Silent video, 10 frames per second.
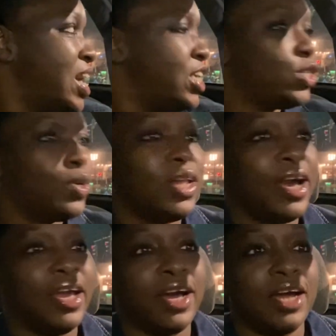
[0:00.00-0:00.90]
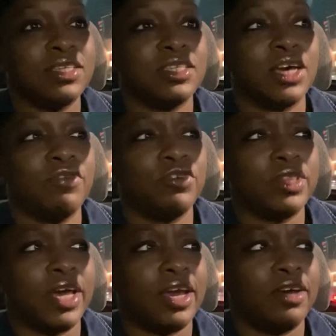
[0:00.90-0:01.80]
So like, I discovered
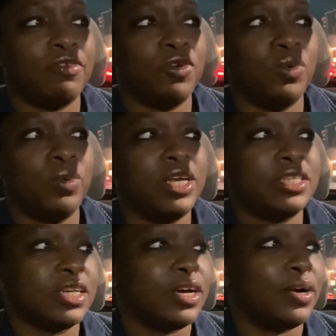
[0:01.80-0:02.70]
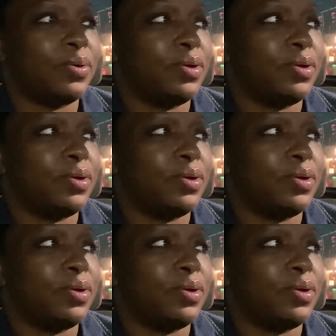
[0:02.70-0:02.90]
that a few weeks ago,